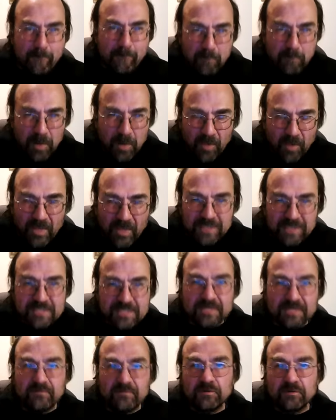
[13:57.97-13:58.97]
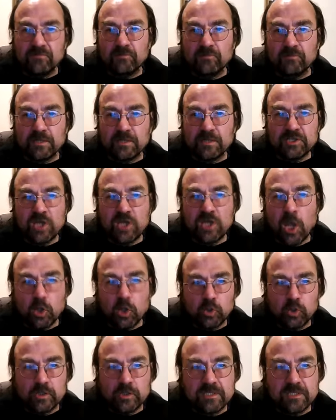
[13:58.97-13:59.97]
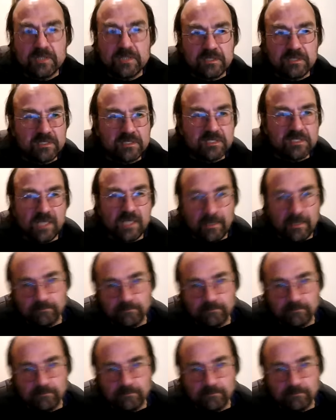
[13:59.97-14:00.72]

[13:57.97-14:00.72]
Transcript: But that's different from a total certainty.